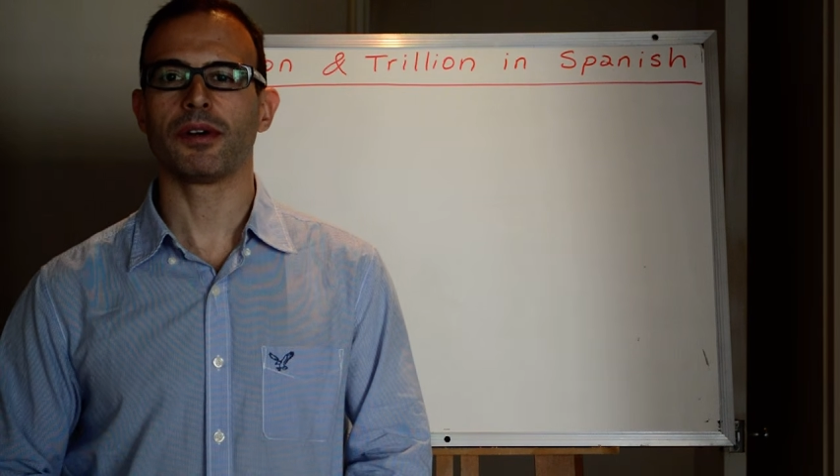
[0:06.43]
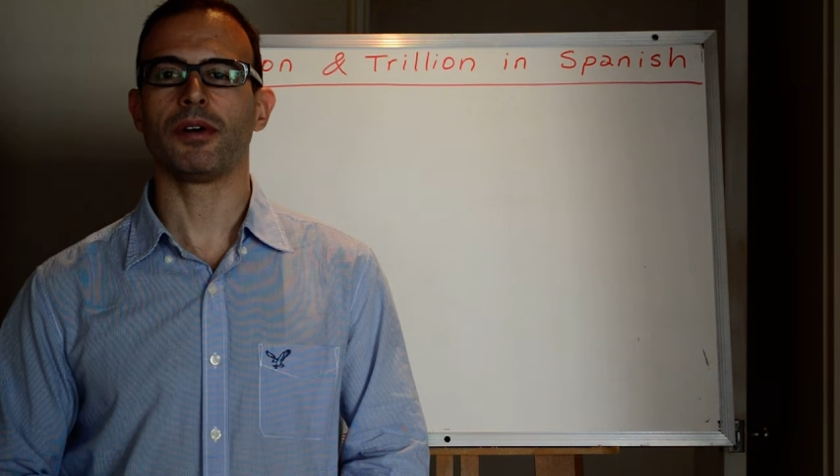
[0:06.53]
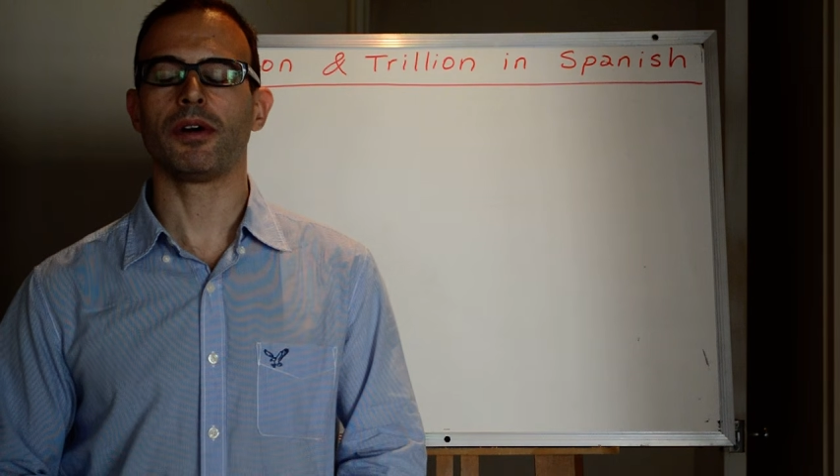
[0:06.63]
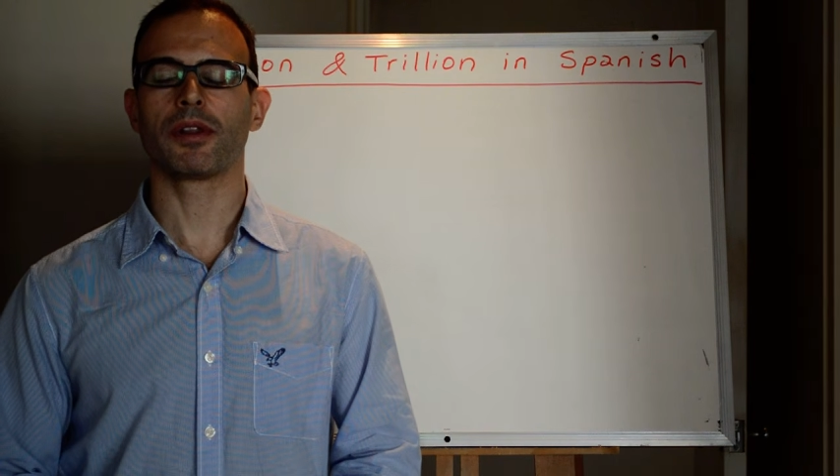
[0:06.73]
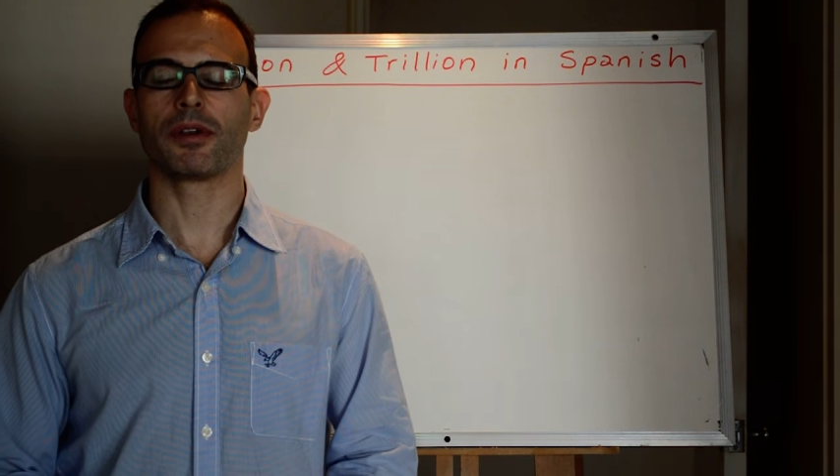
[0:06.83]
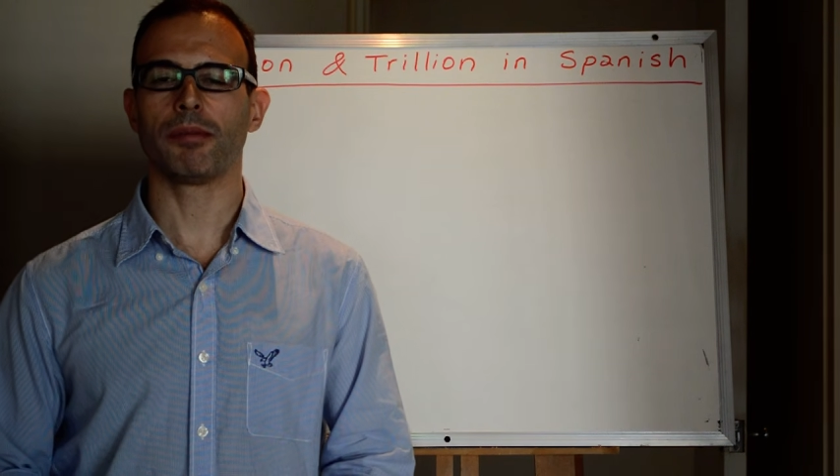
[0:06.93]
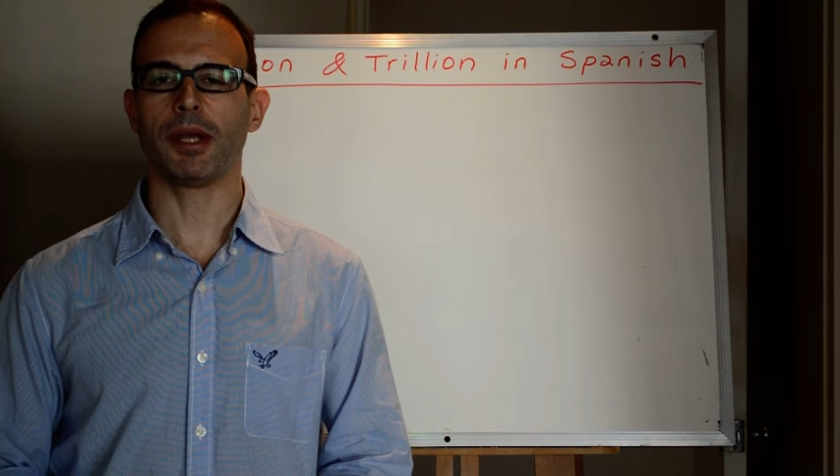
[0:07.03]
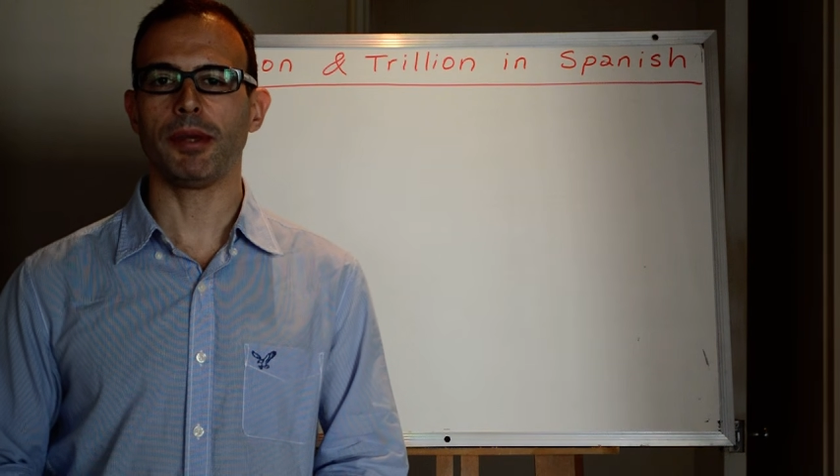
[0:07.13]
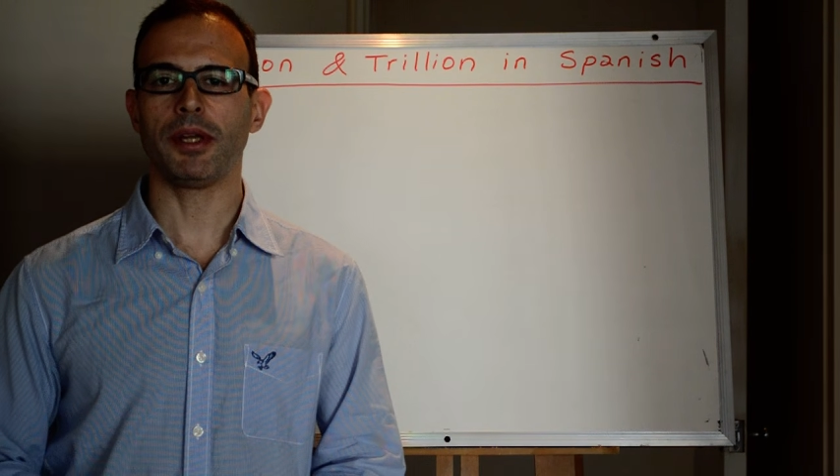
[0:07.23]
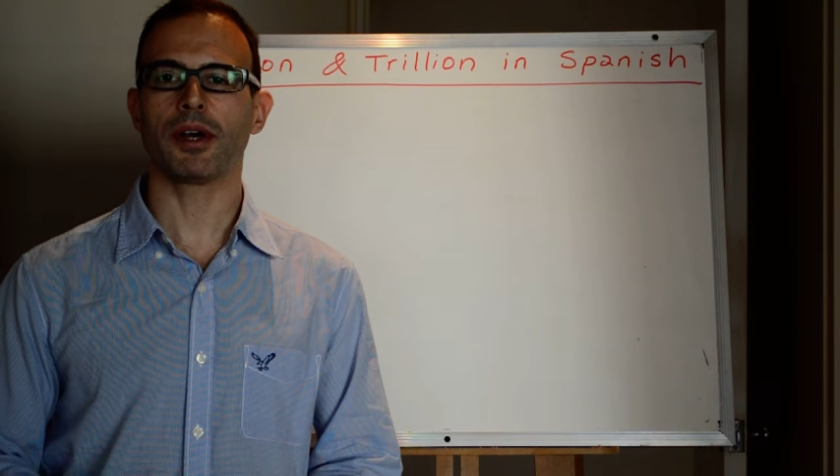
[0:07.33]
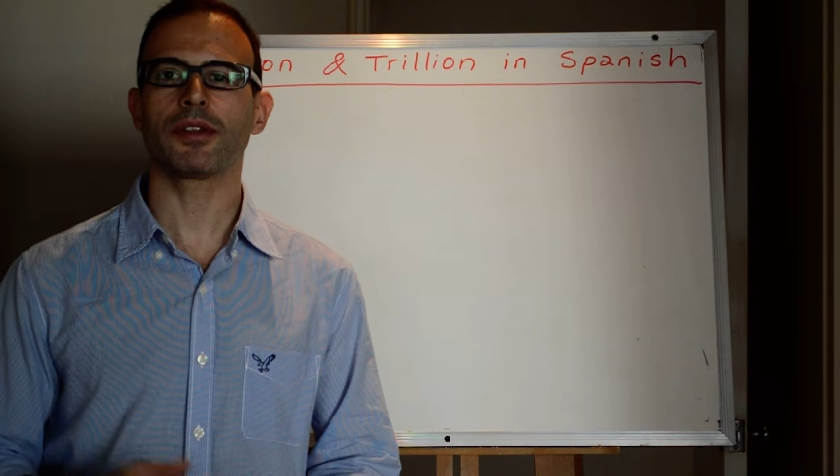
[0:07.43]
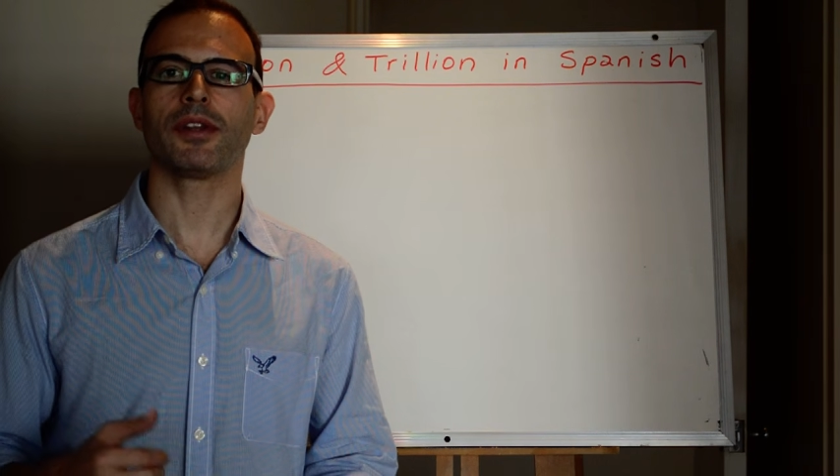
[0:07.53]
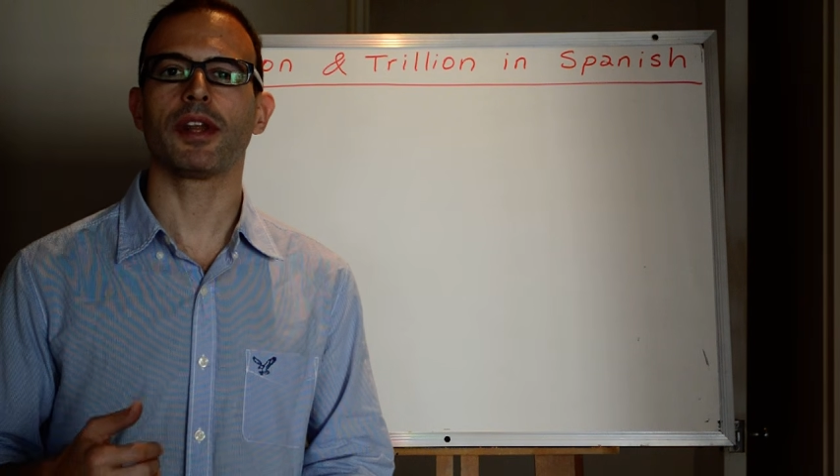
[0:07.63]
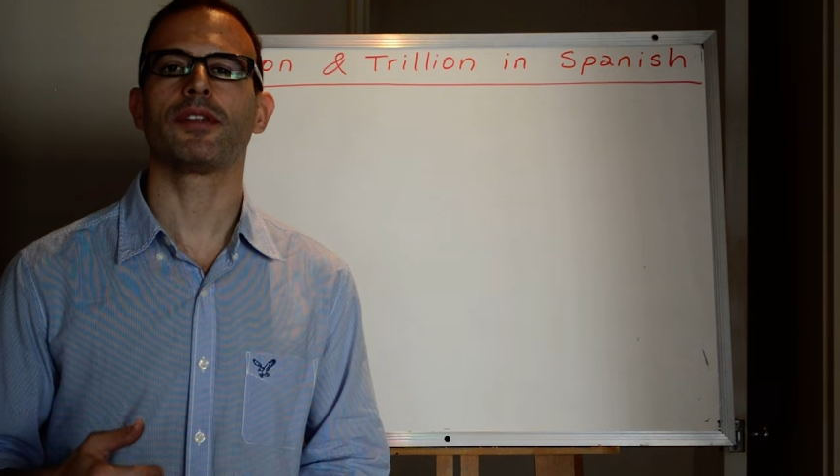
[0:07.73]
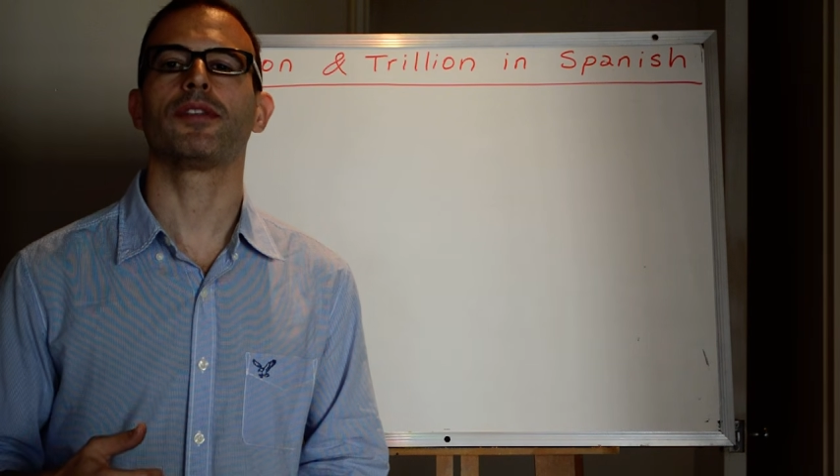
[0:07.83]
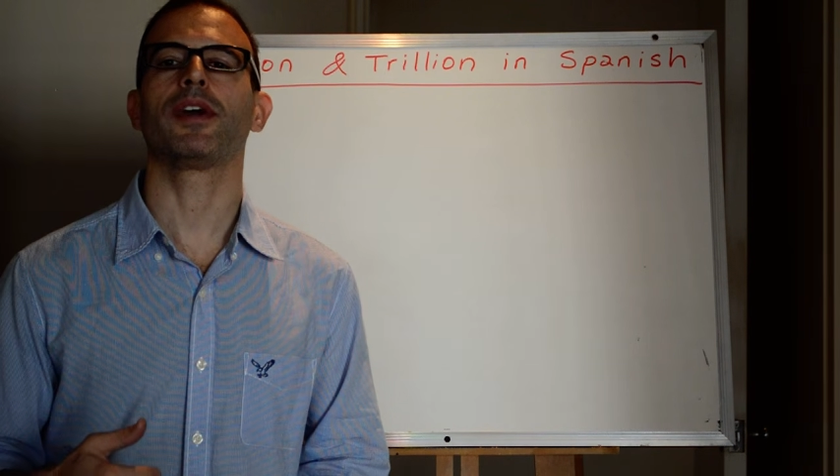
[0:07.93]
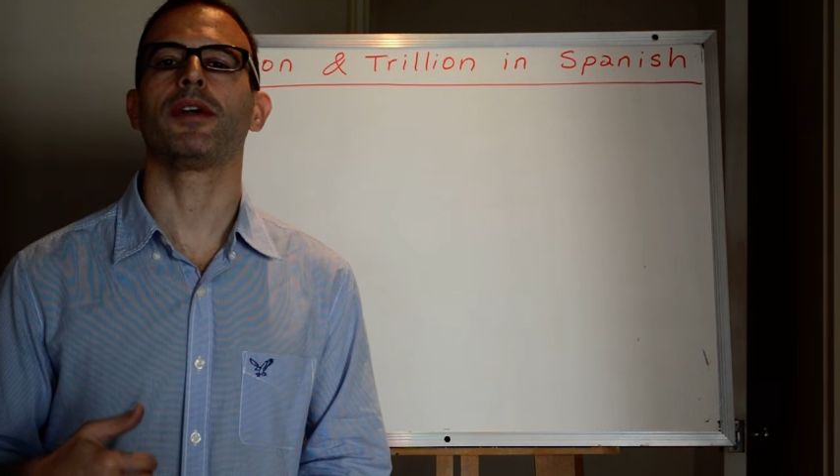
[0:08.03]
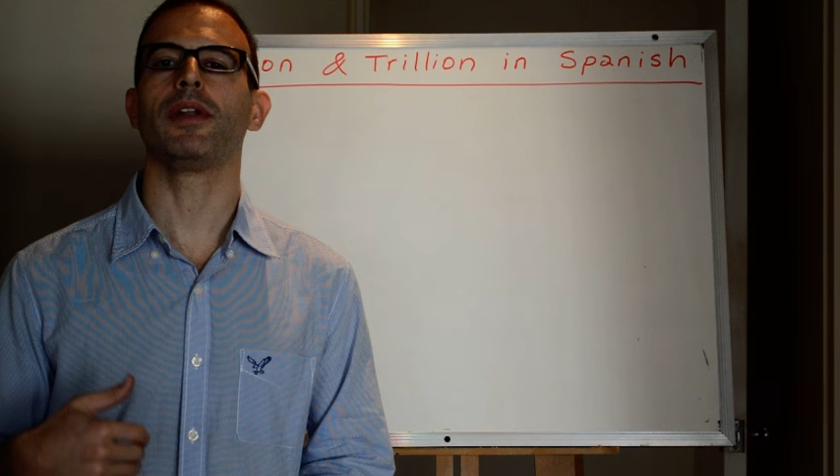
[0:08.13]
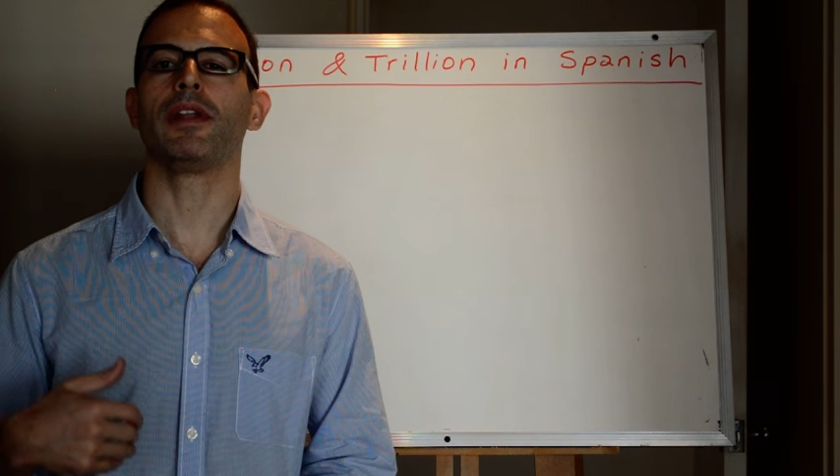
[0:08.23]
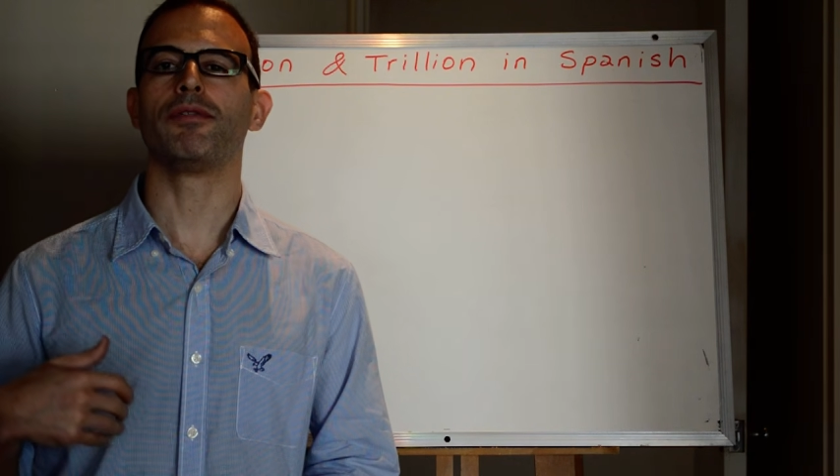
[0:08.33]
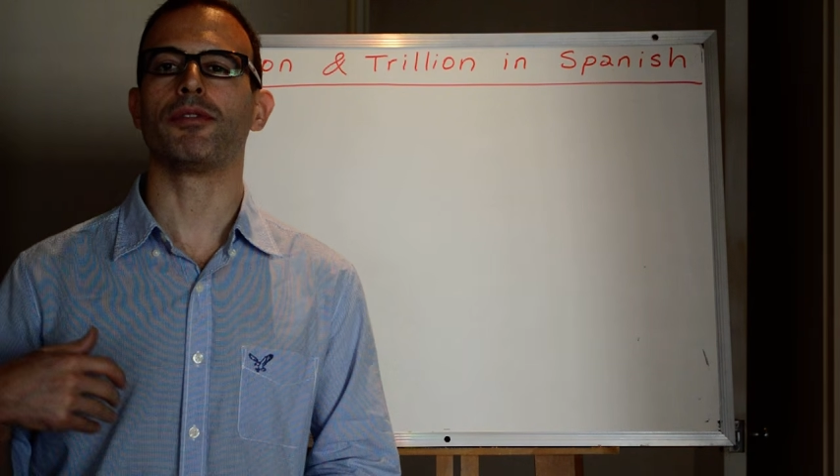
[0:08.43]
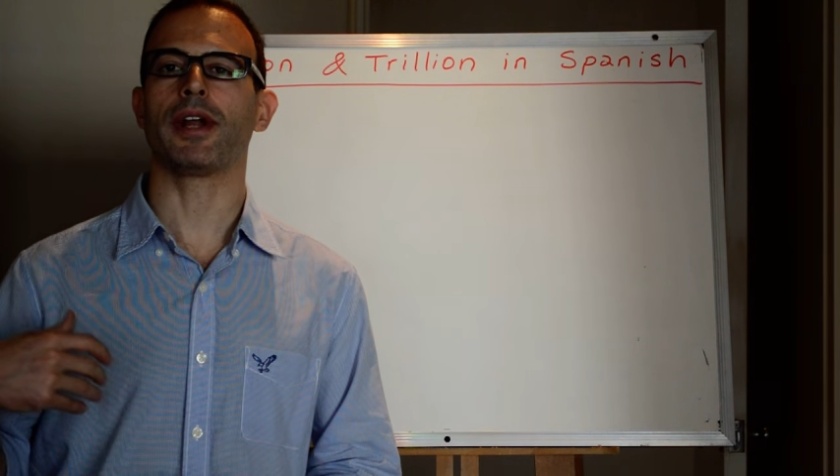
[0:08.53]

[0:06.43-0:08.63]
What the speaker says: although maybe not necessarily for